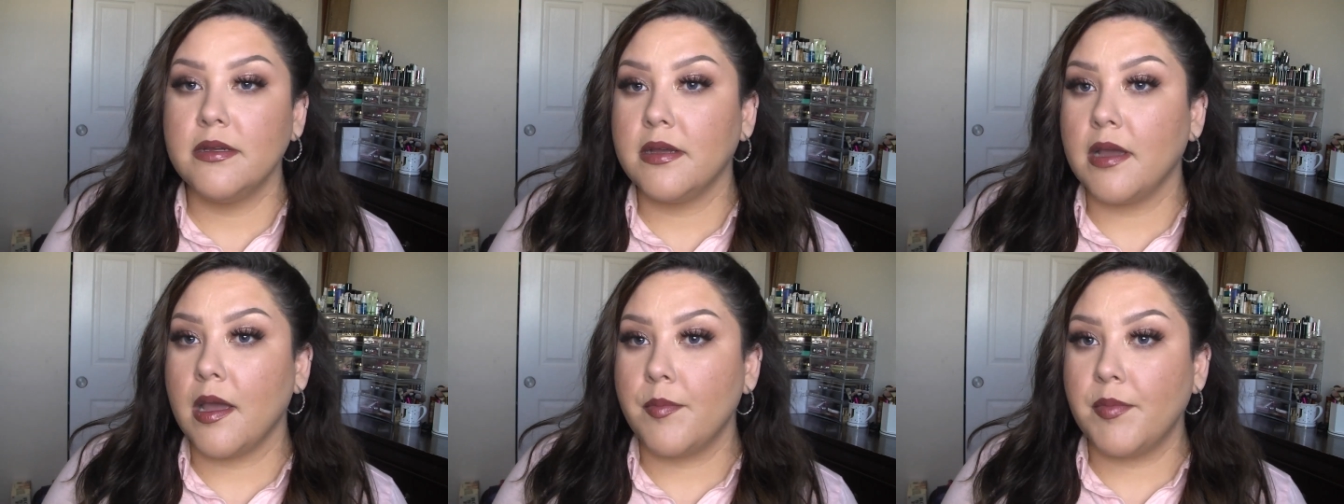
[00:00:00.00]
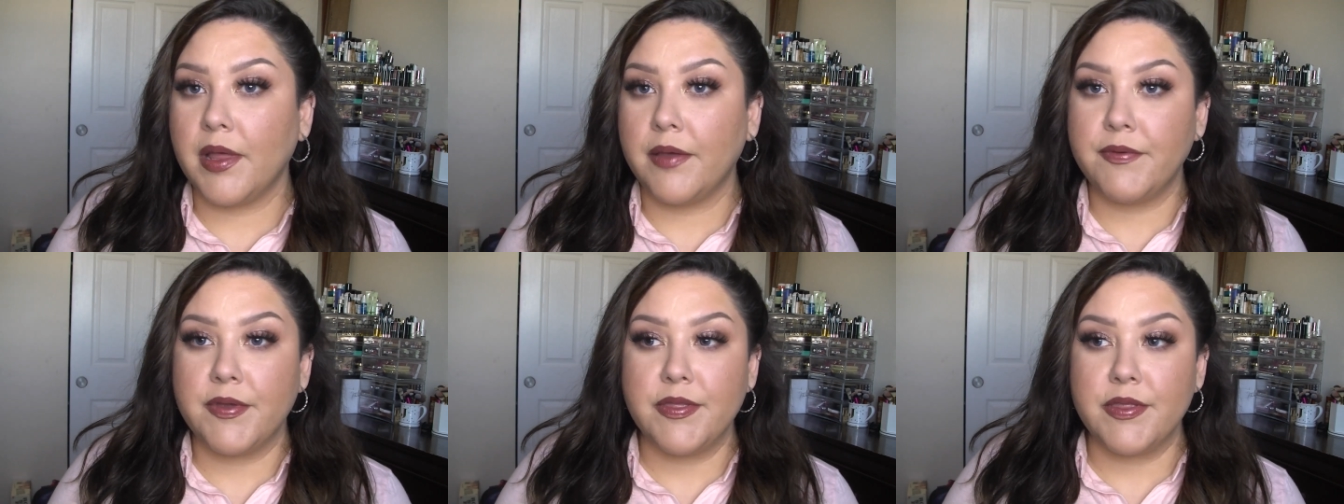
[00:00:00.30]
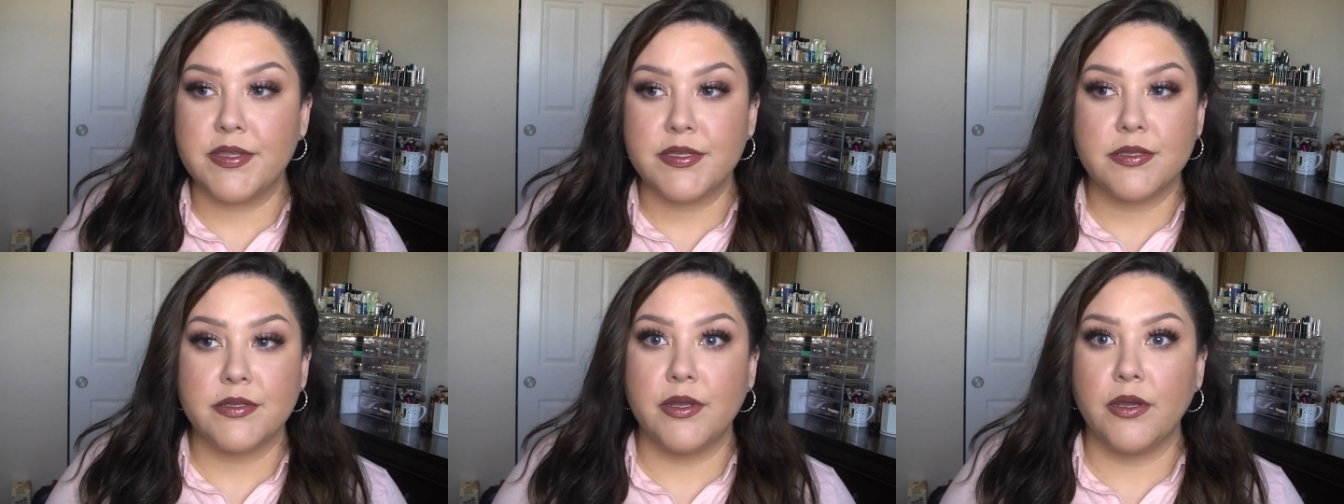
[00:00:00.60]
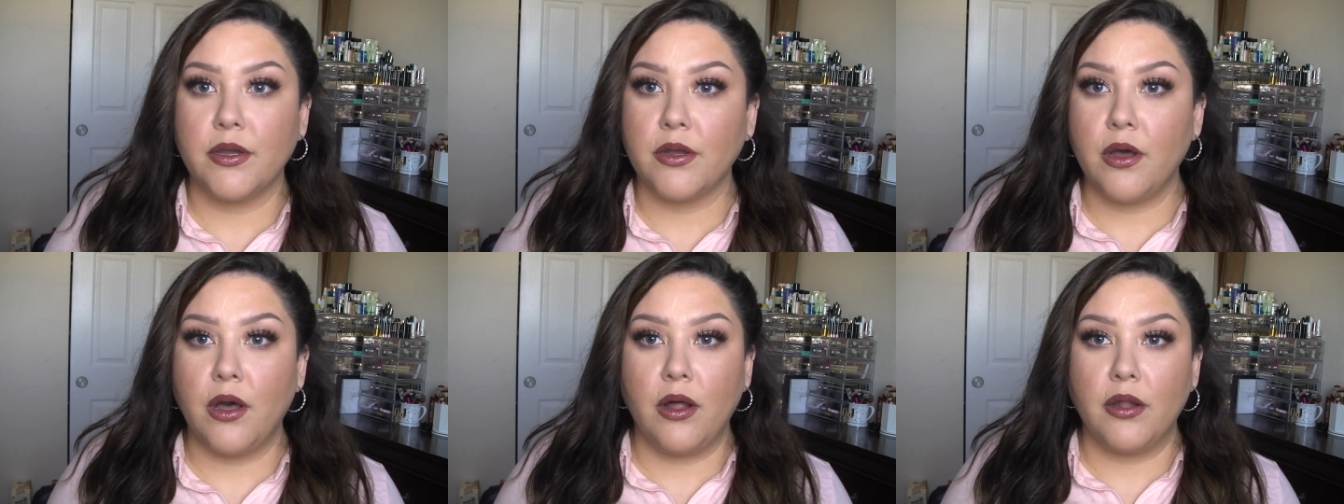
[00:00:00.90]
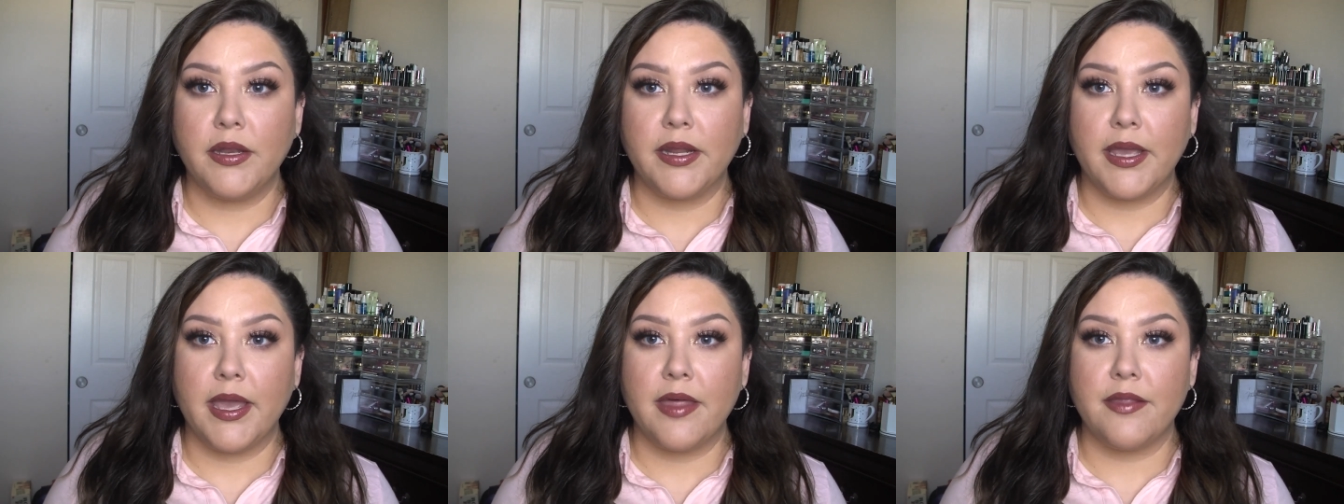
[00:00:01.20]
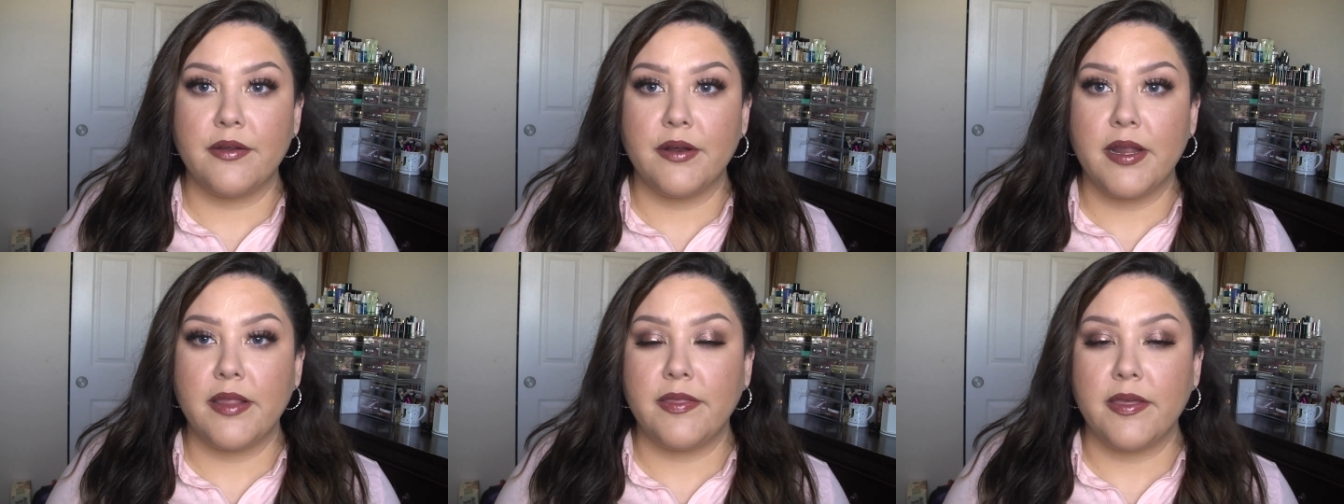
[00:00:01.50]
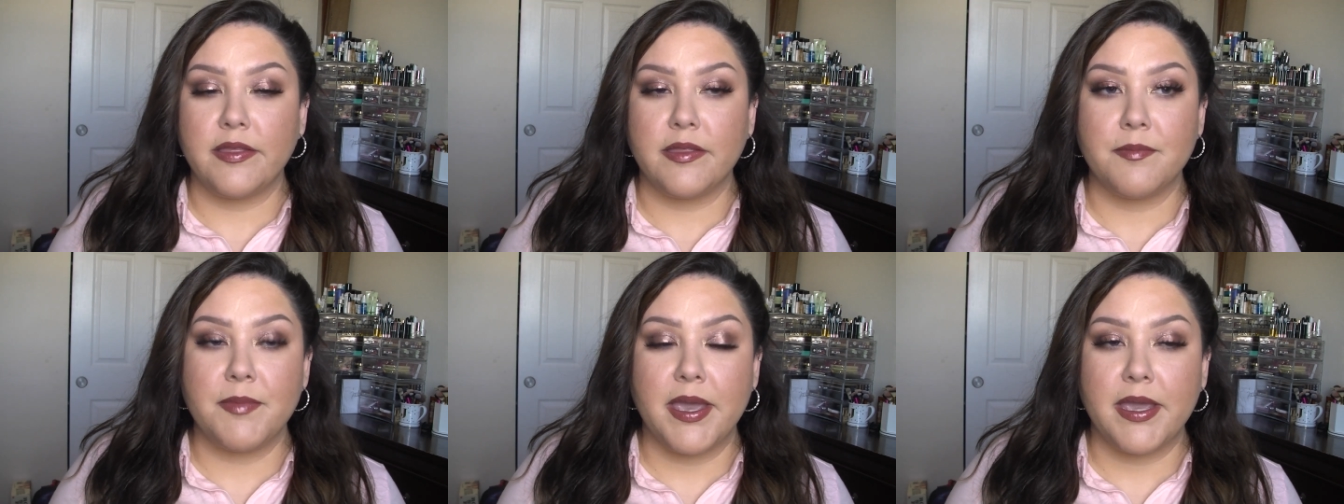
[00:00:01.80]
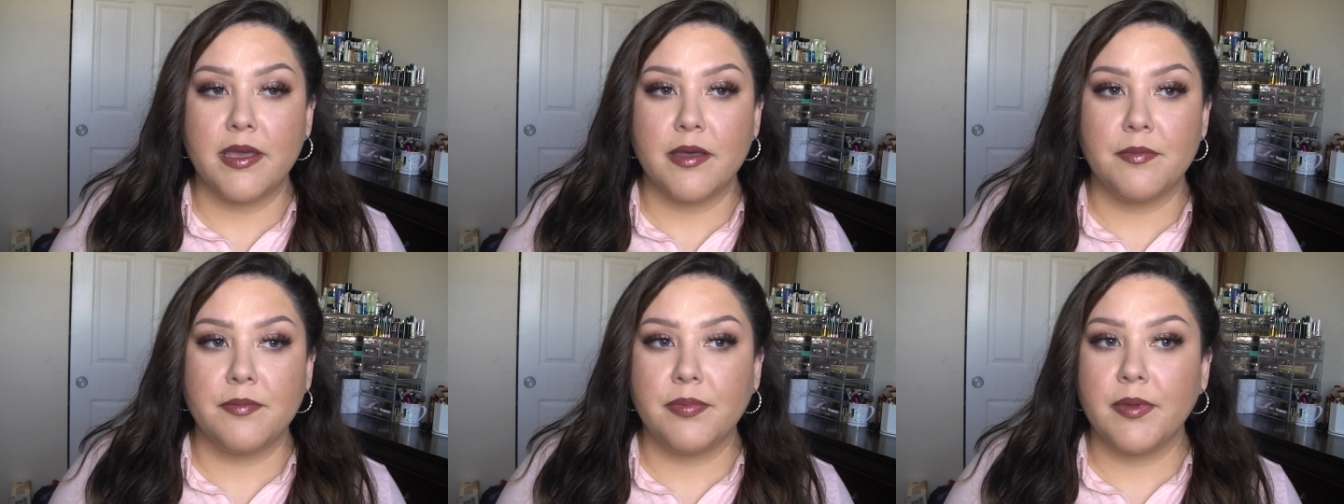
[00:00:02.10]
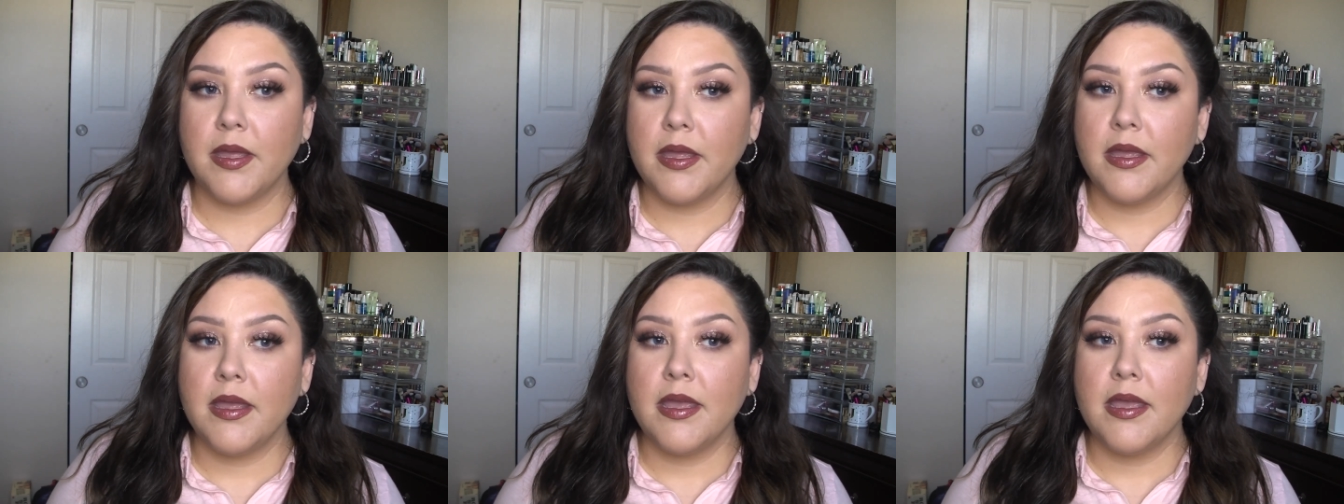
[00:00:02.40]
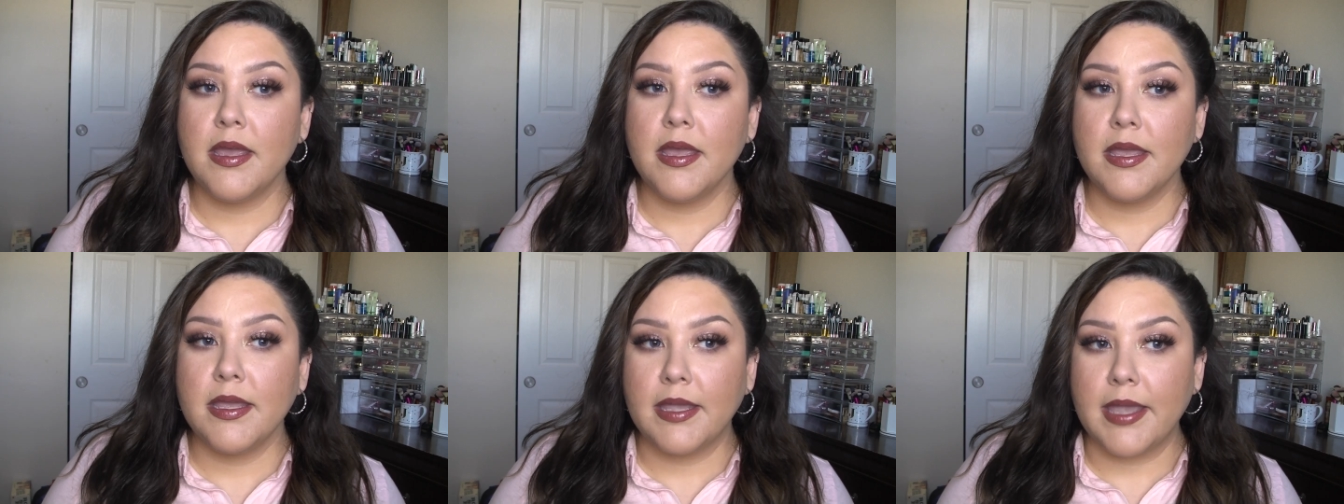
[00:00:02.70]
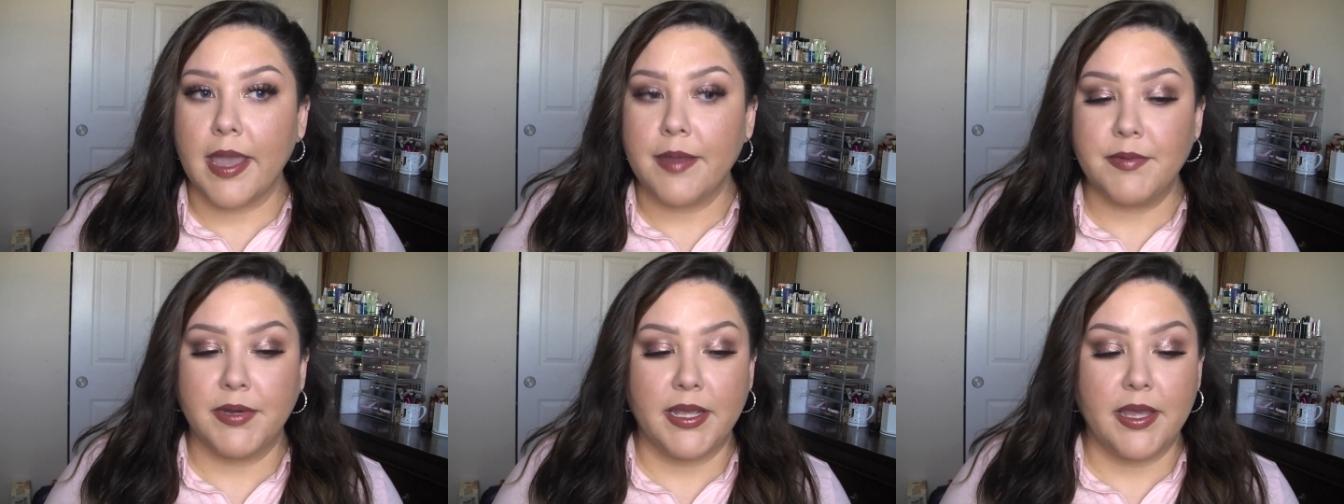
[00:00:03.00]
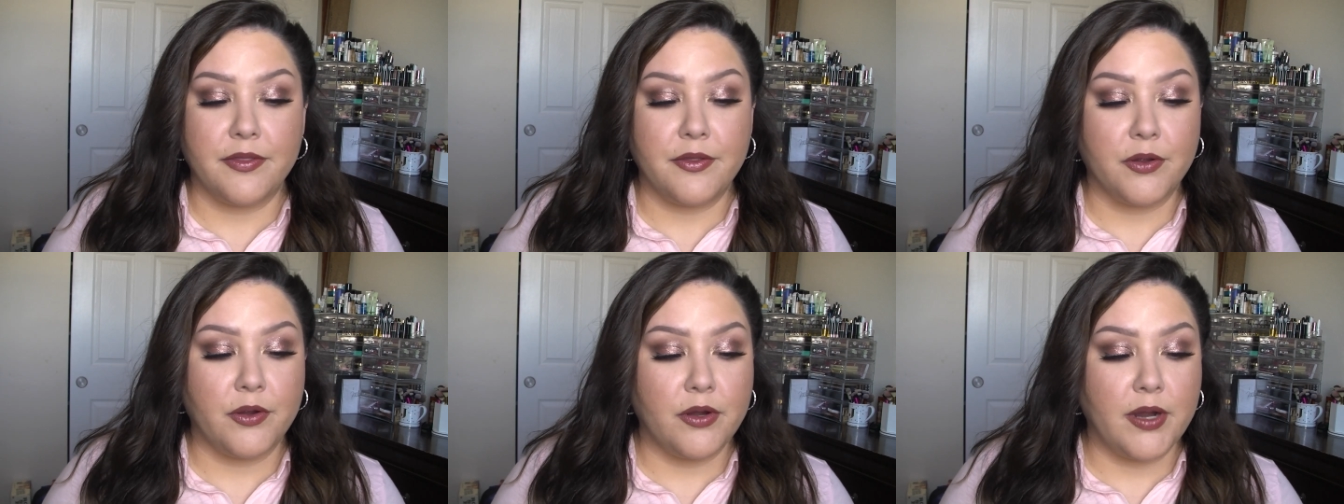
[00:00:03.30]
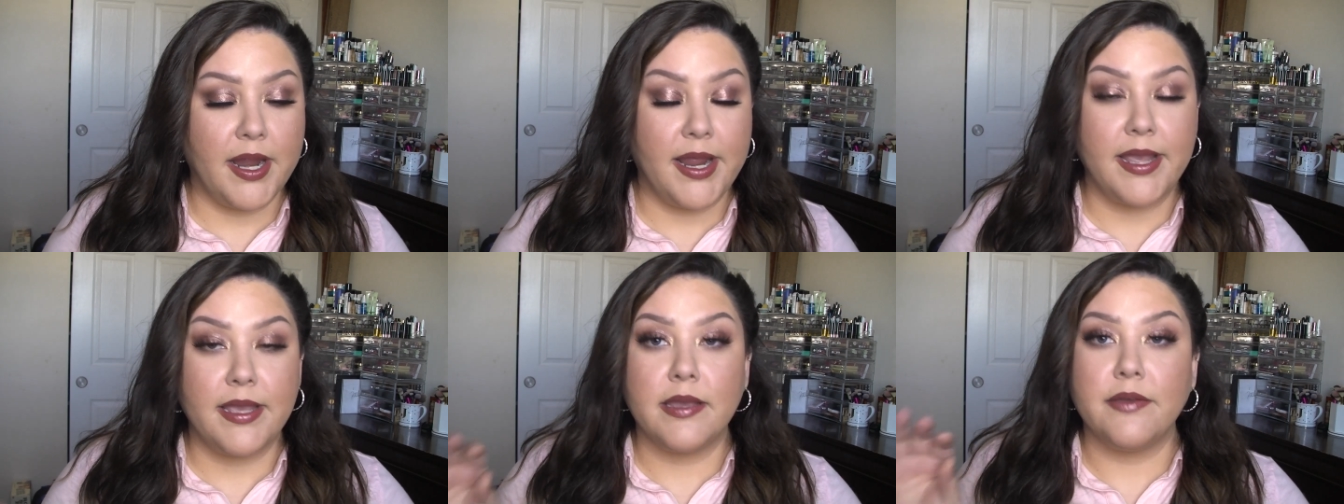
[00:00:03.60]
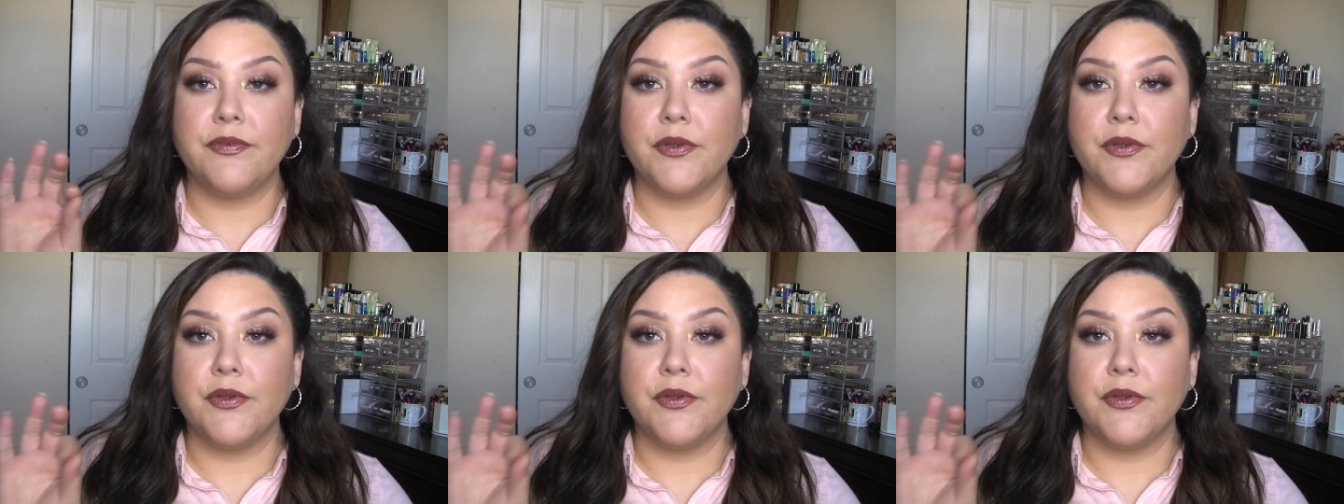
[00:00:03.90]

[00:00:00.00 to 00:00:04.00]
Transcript: I'm loving this look all together. I think the makeup came together great.